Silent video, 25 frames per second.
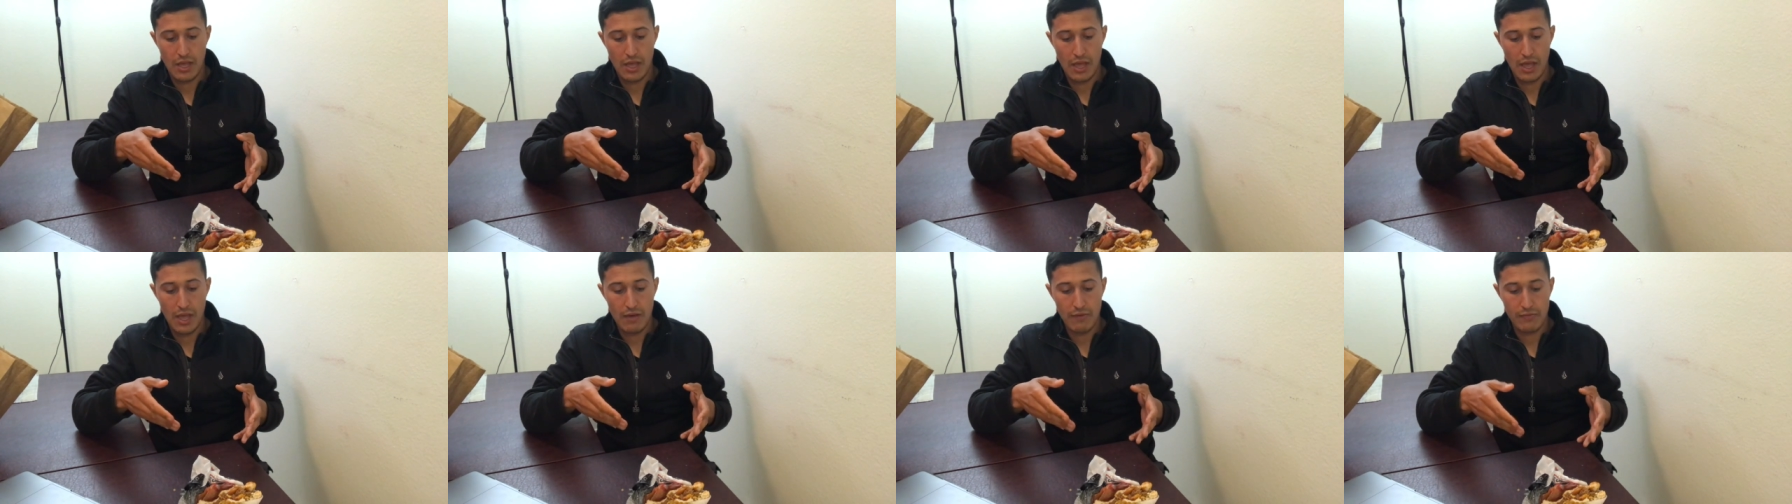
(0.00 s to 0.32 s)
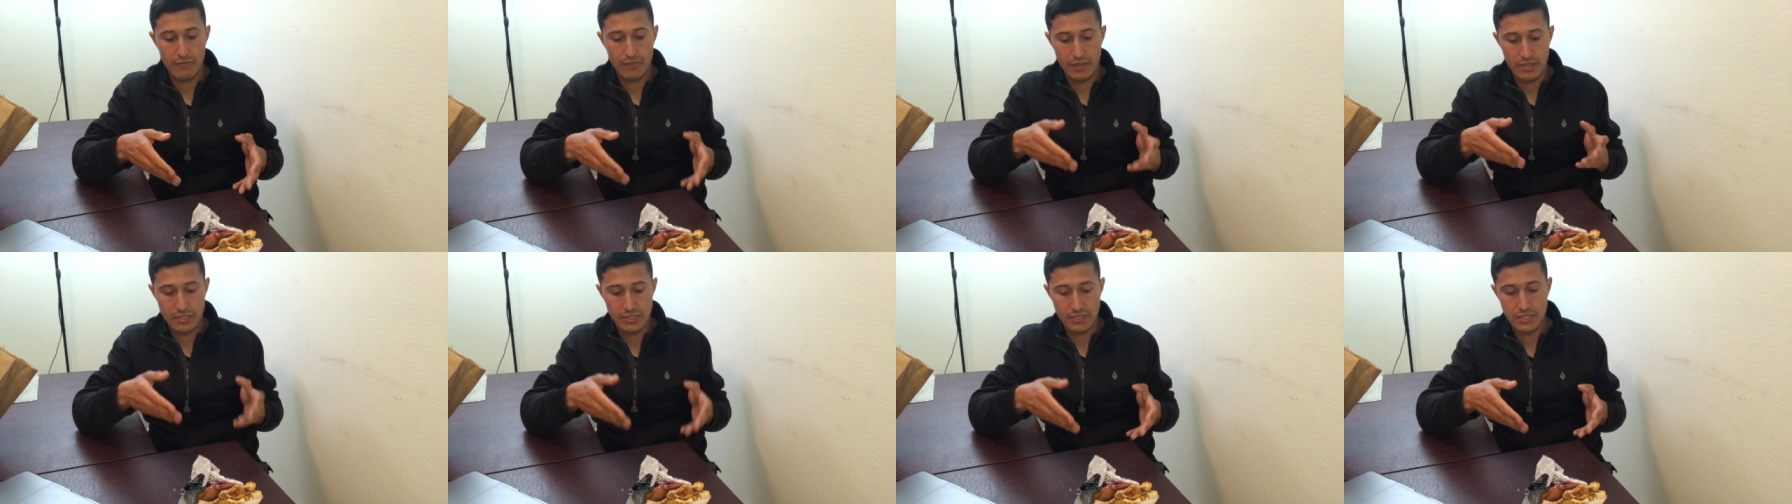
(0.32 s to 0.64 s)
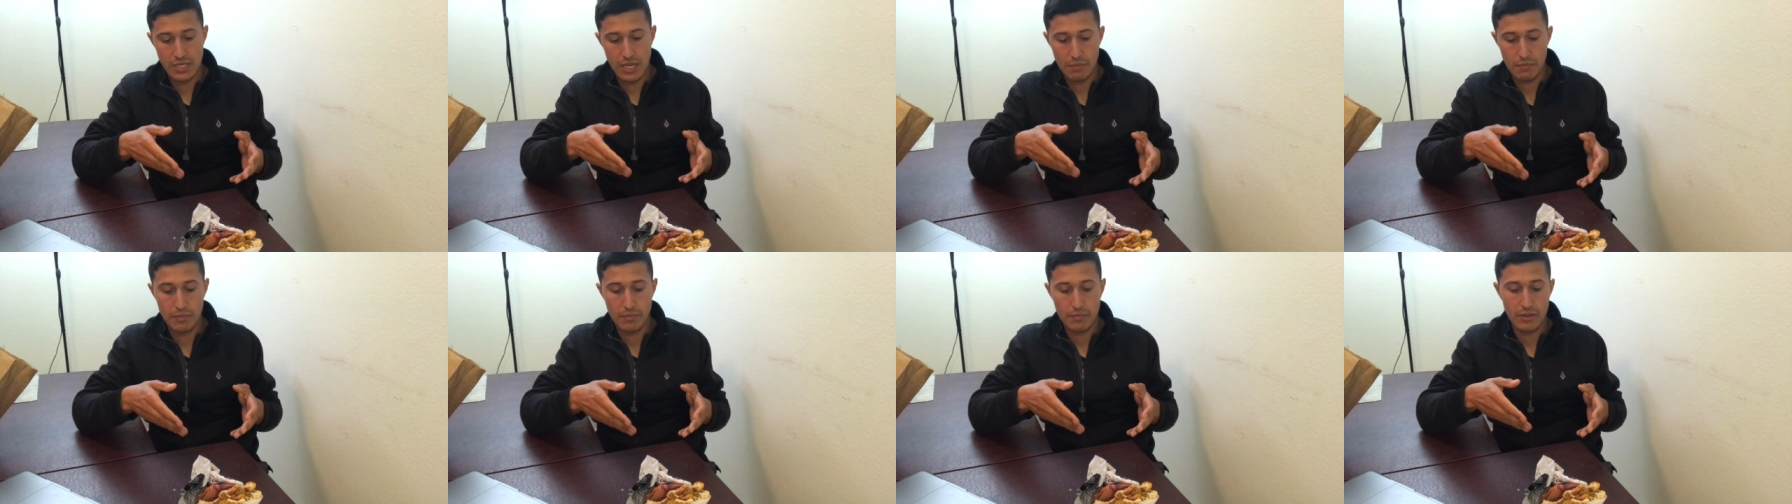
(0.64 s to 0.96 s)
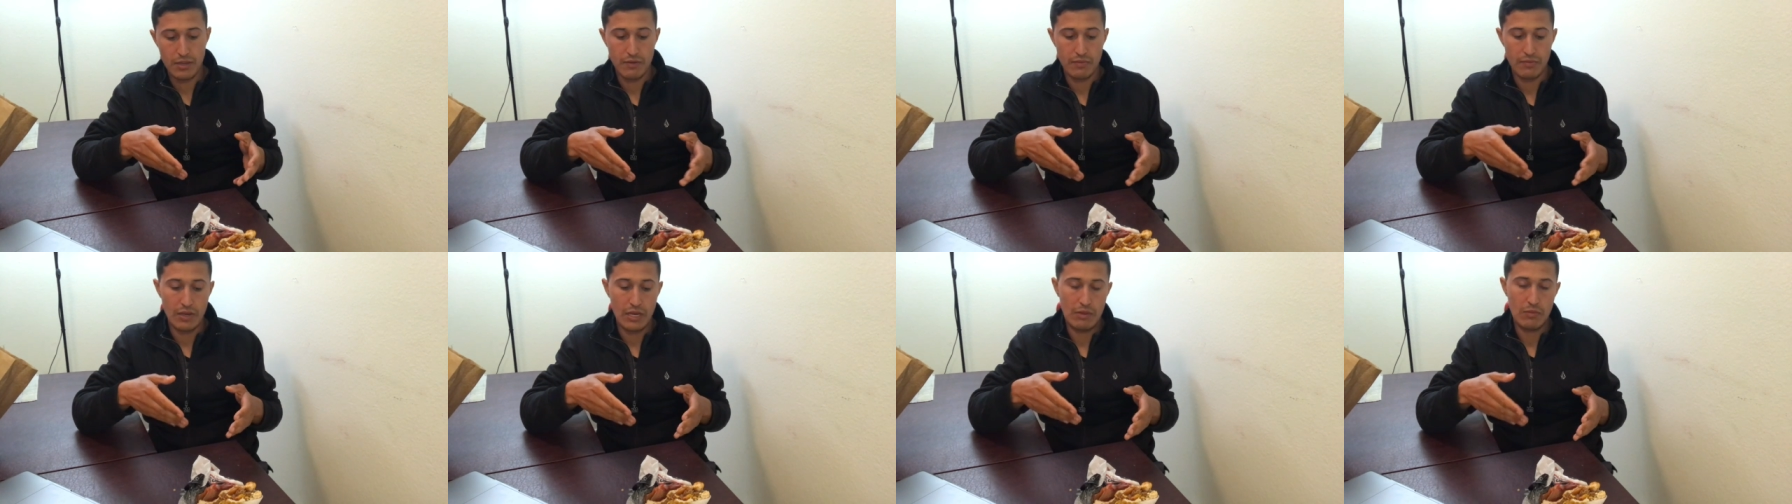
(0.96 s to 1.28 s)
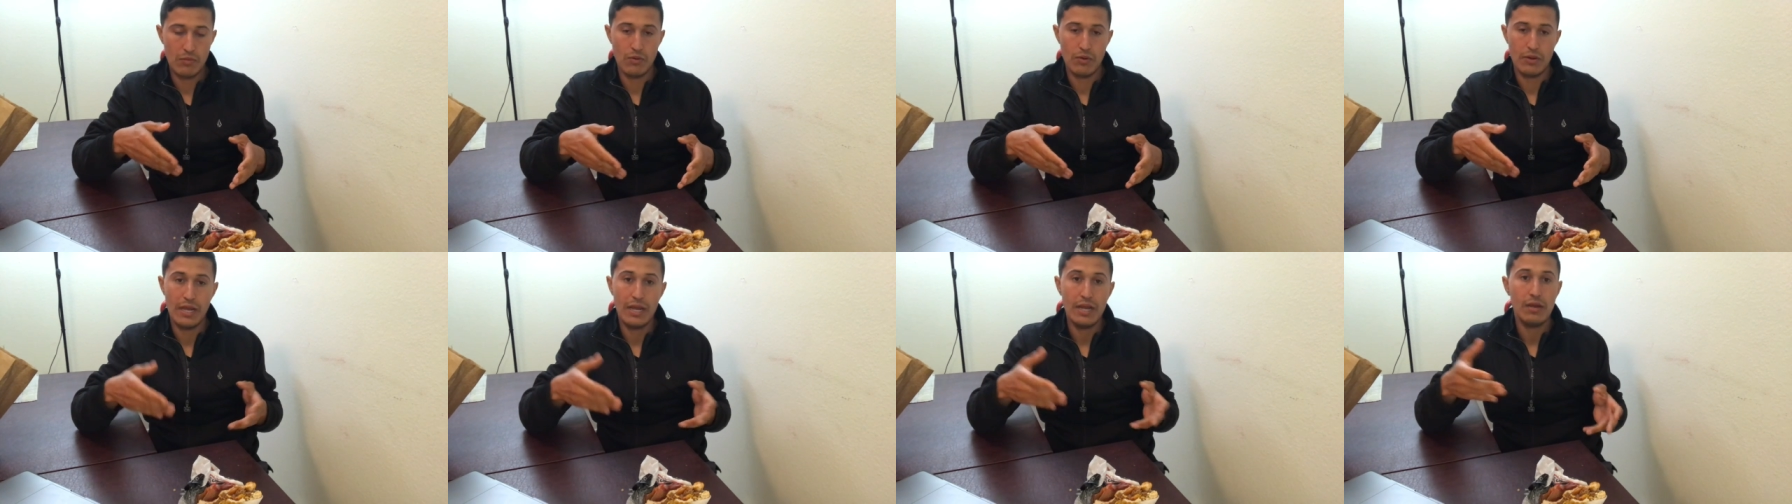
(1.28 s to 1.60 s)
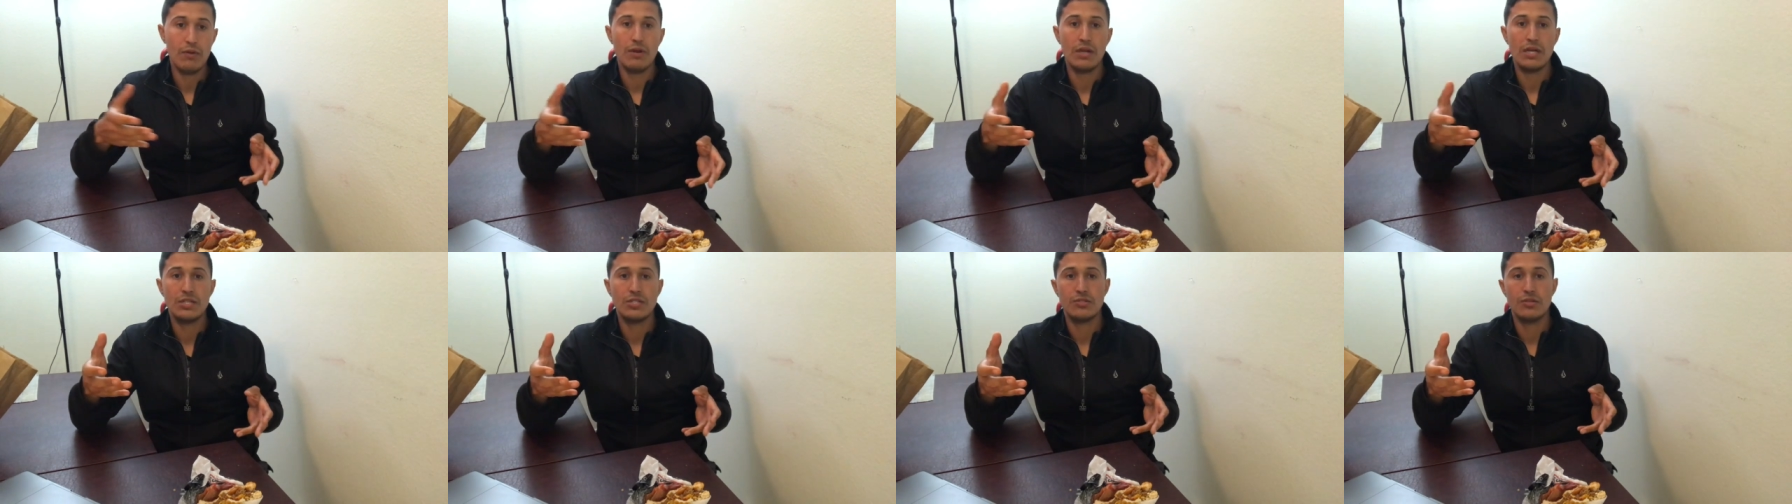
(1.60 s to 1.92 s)
have this type of meat available in
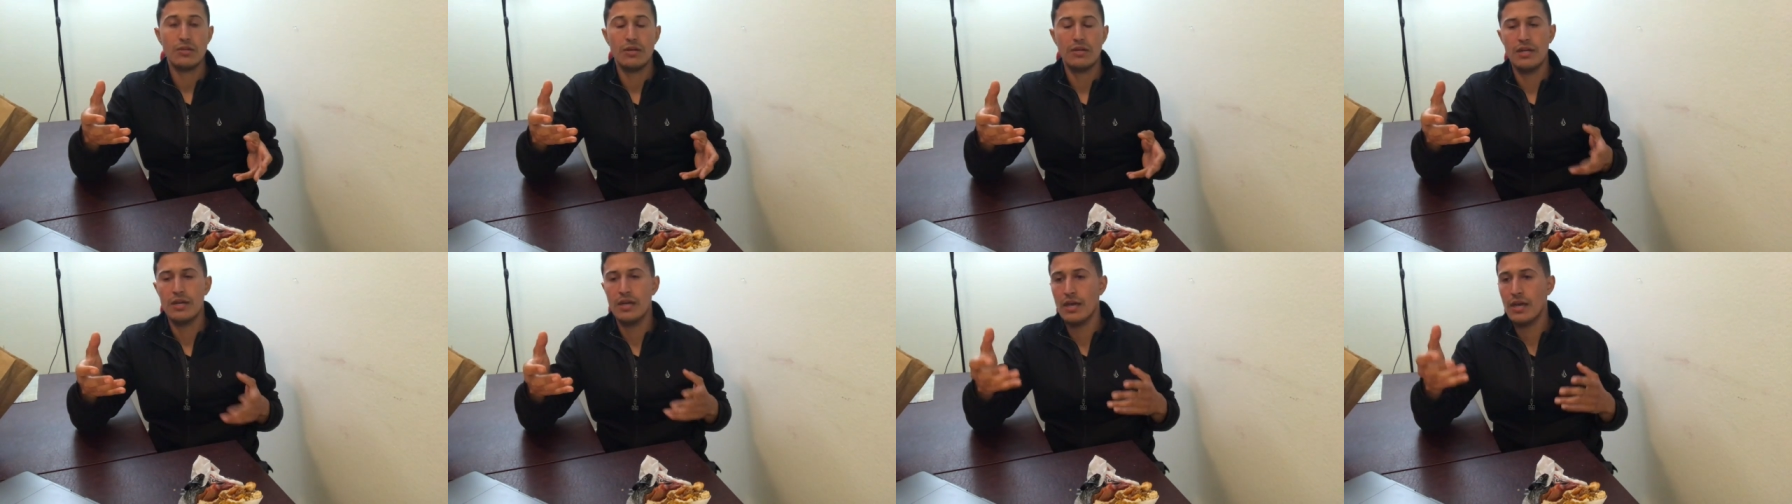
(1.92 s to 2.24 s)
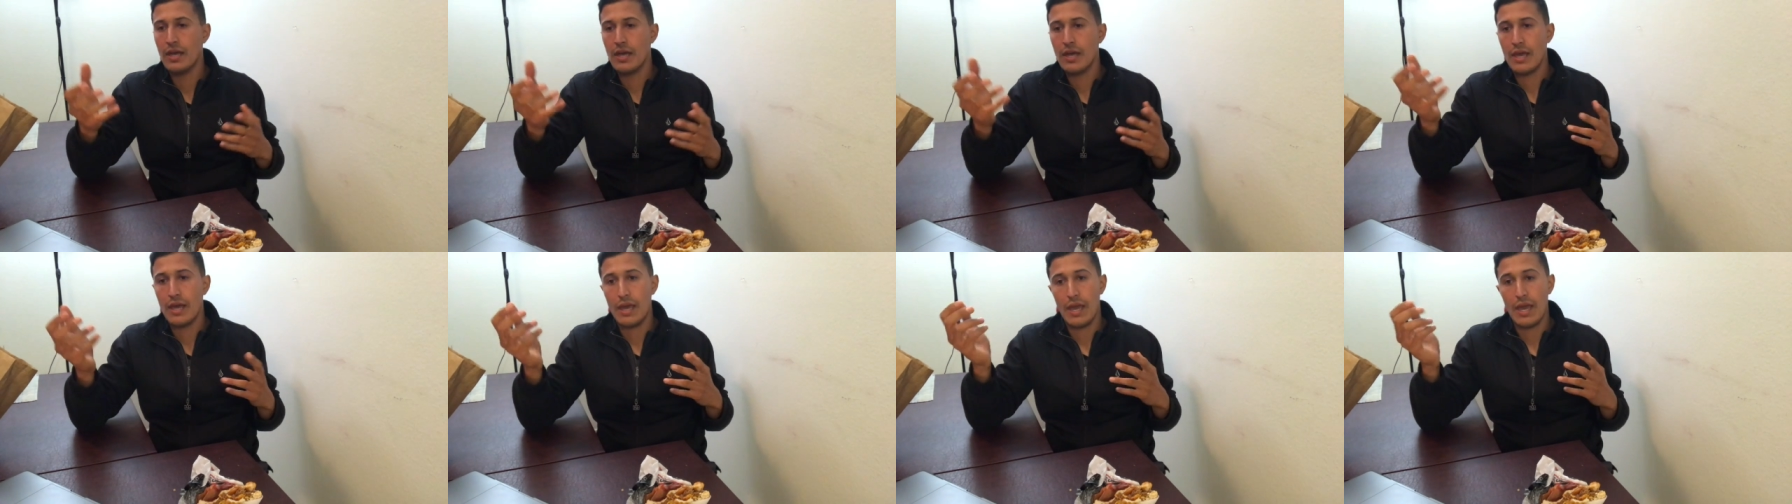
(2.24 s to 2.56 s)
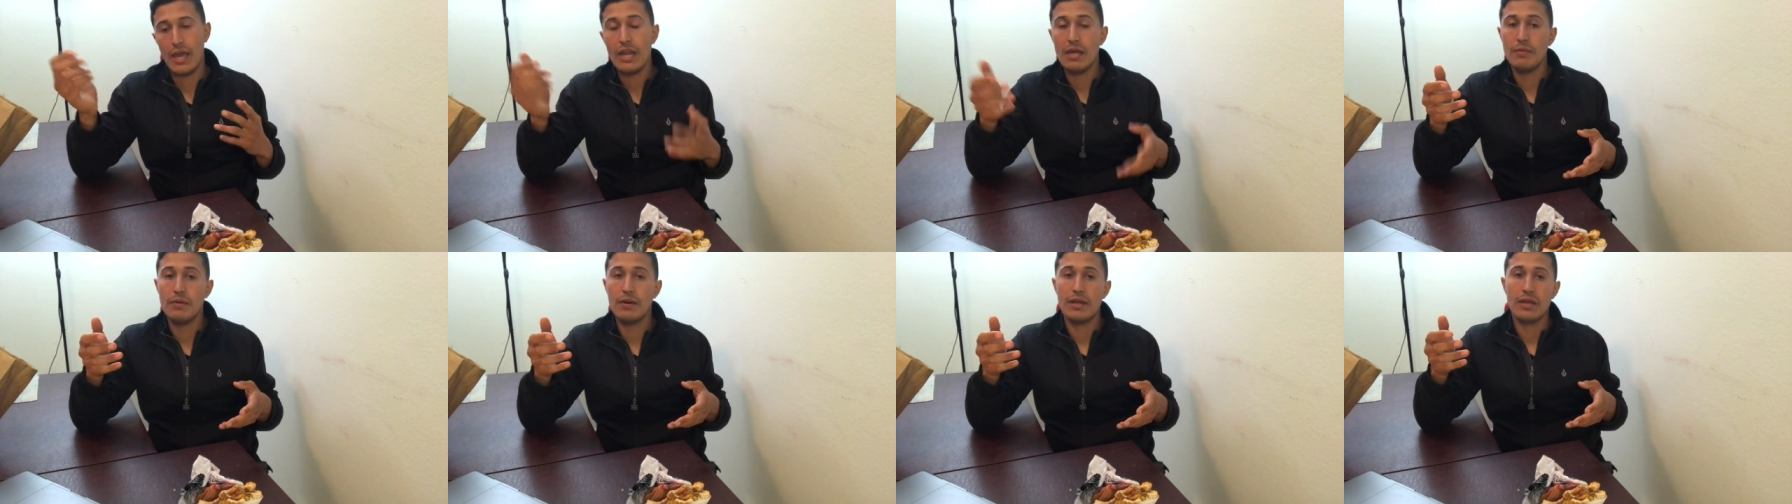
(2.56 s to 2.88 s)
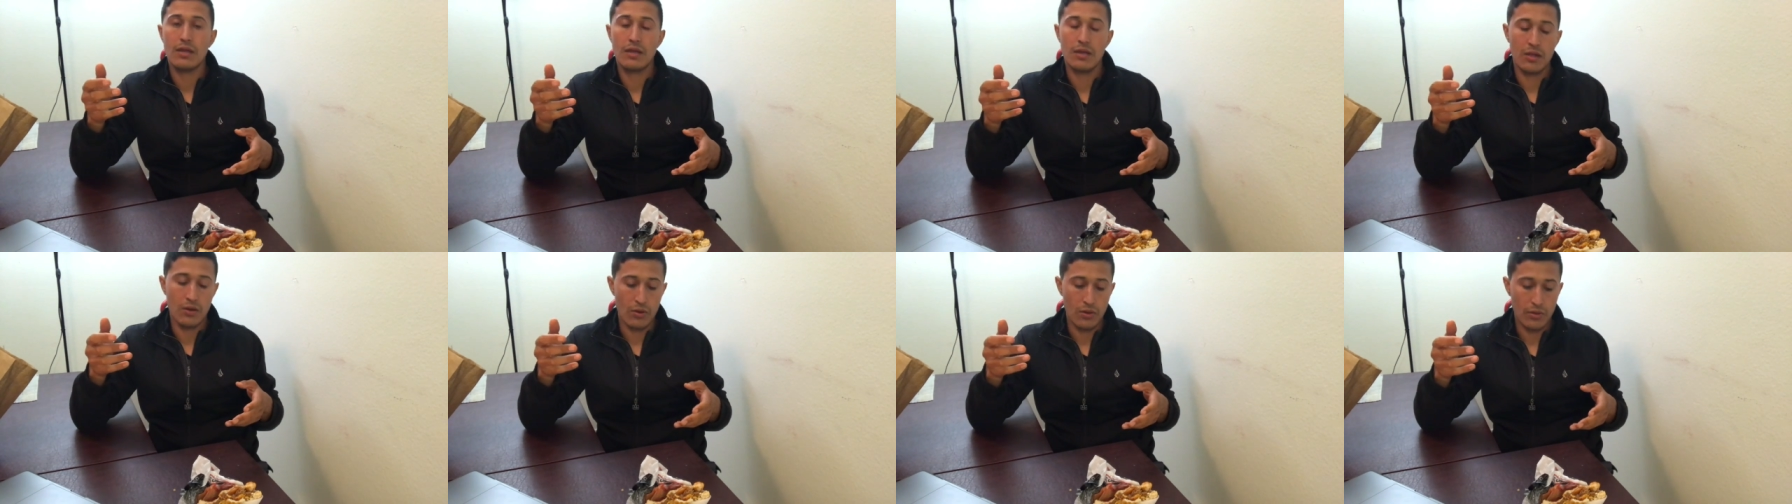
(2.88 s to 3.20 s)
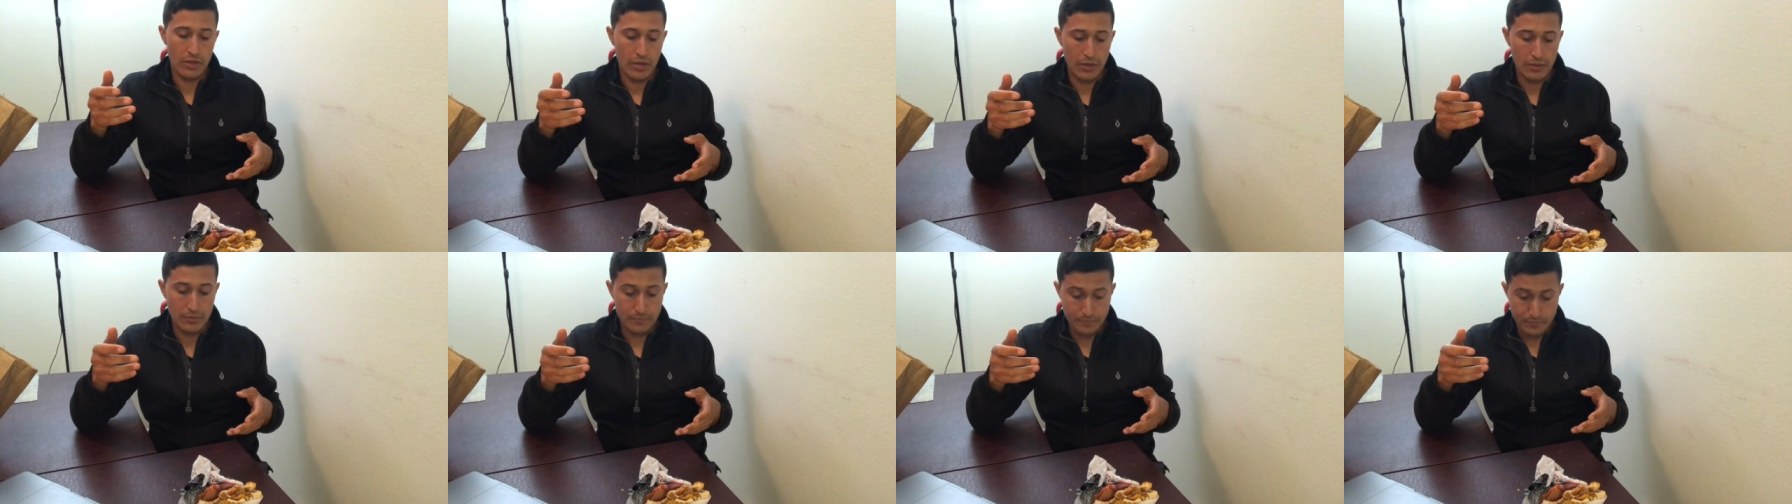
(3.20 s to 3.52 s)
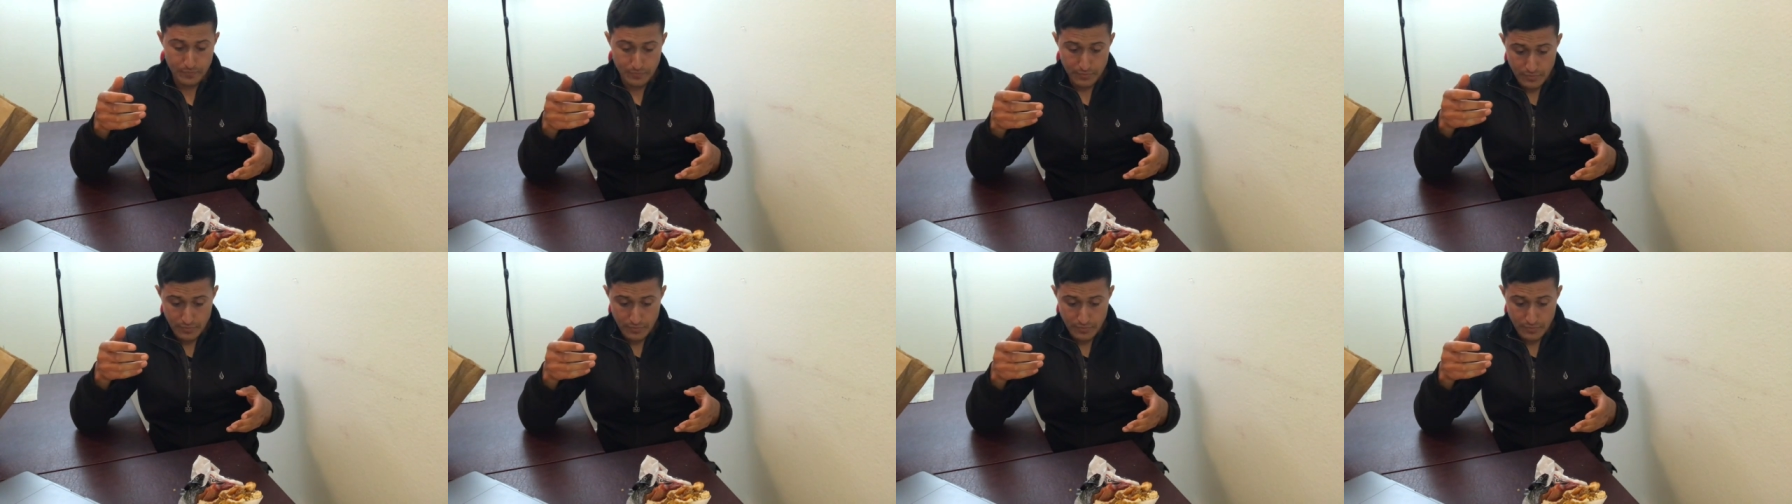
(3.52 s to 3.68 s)
any restaurant. Anybody could go there.